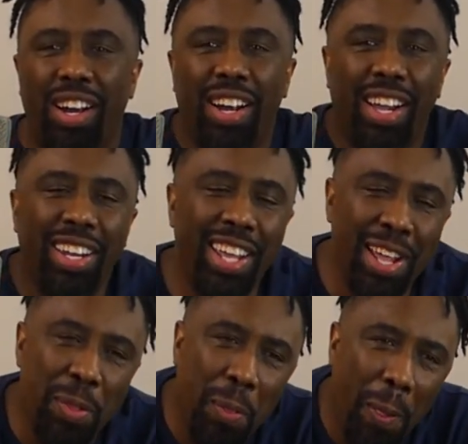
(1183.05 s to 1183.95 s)
And
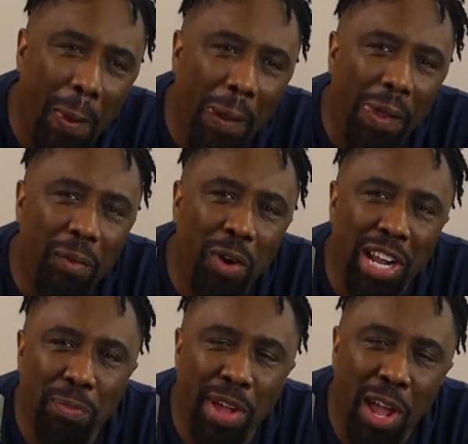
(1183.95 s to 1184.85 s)
then,
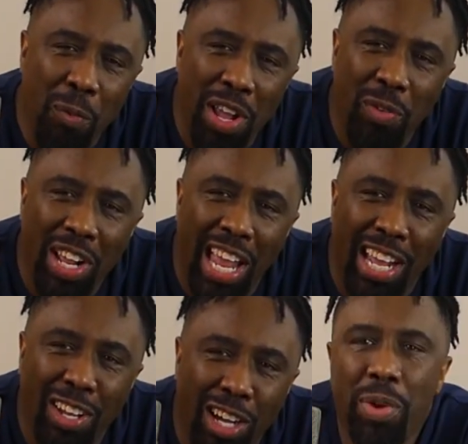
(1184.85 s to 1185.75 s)
working man, we
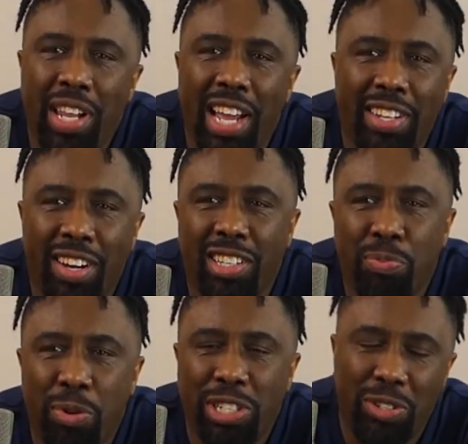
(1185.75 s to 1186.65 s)
like talking
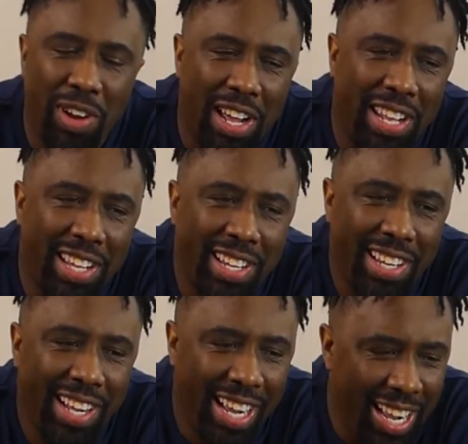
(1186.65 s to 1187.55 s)
sports around here.
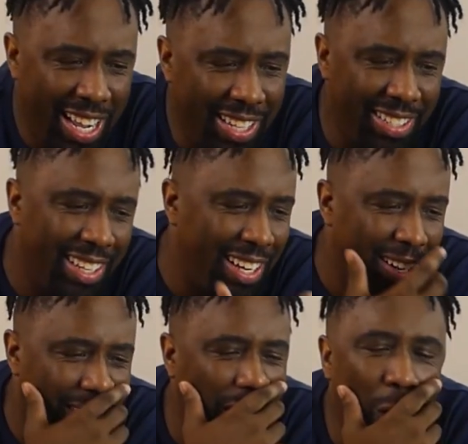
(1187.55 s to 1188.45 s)
And
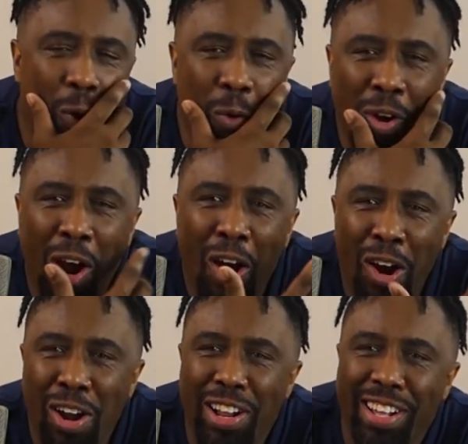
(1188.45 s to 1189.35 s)
the old
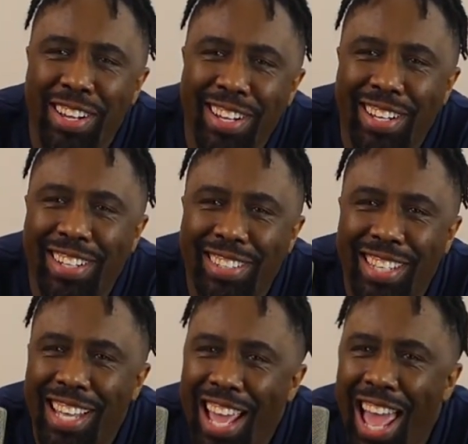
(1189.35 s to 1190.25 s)
guard
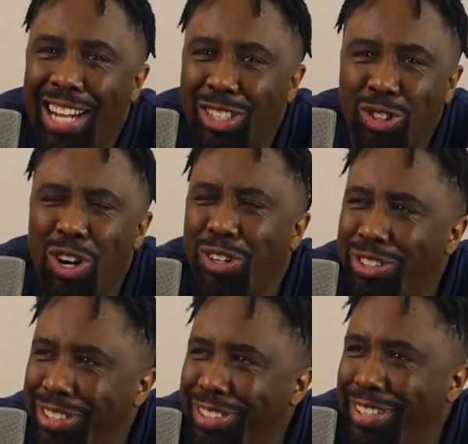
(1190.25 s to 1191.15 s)
had struggles
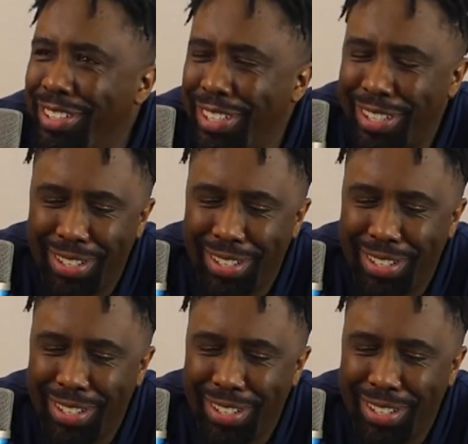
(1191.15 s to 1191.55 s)
this Sunday.